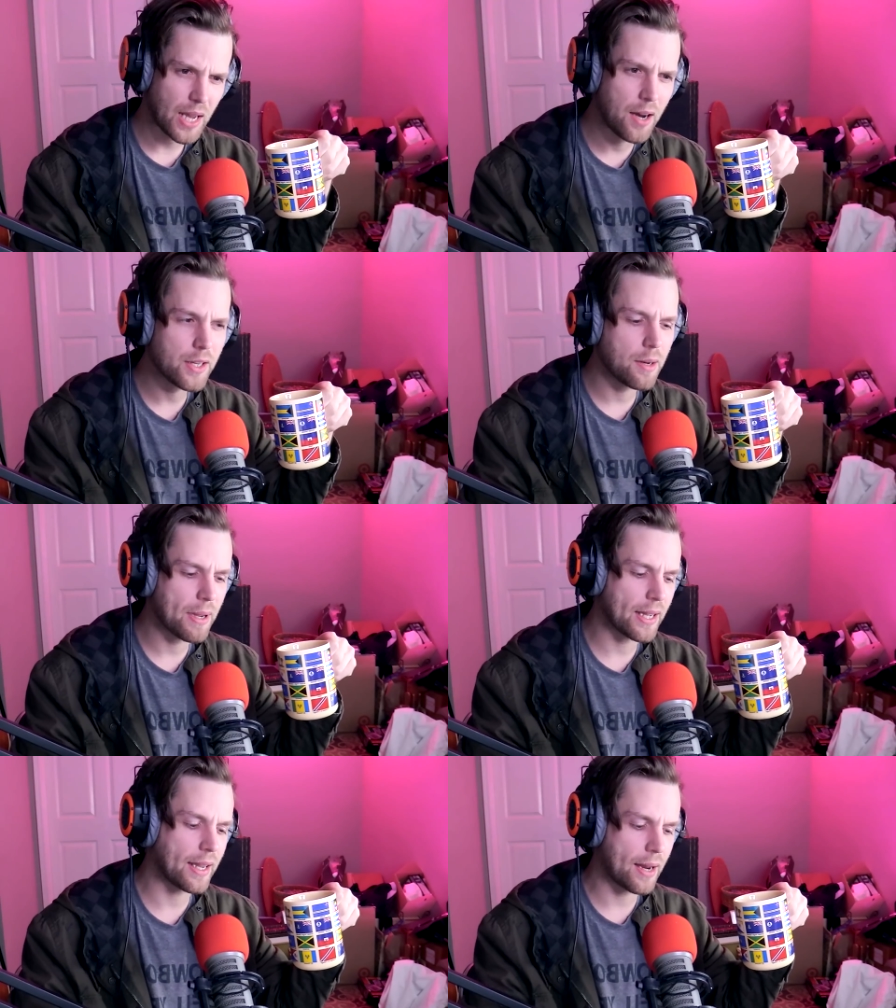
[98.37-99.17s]
How are you gonna
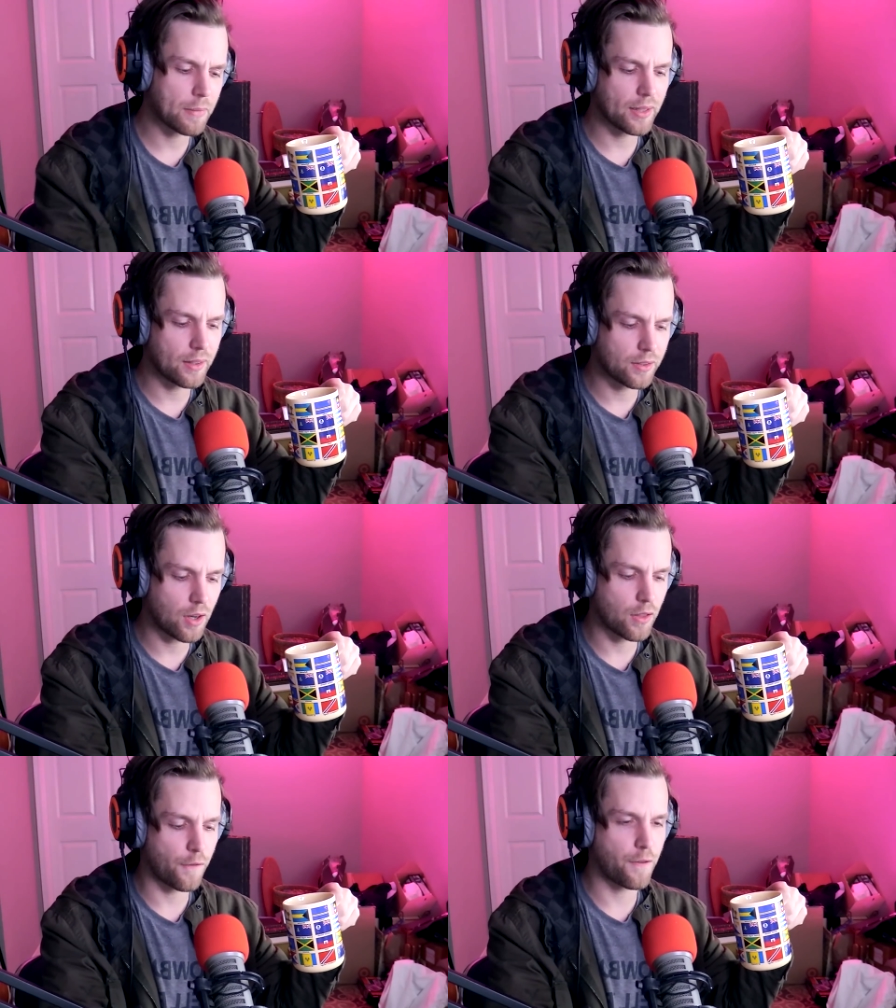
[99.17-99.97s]
make a game like this
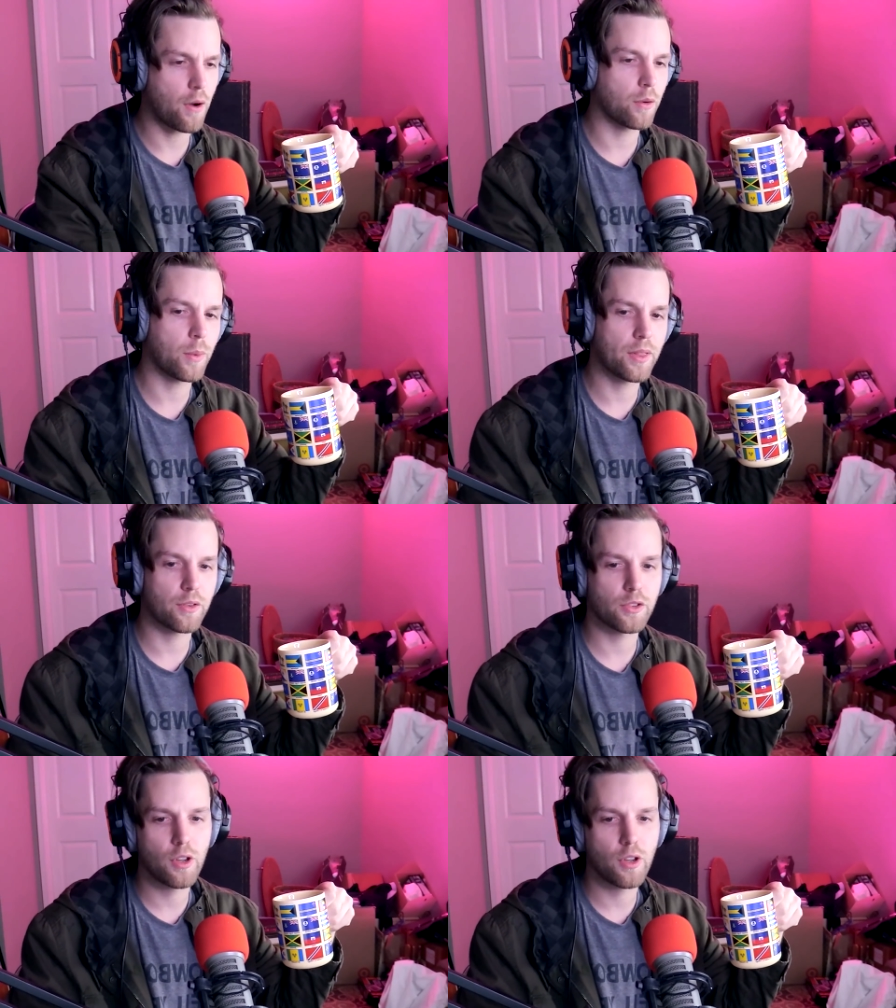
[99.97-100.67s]
on the phone where there's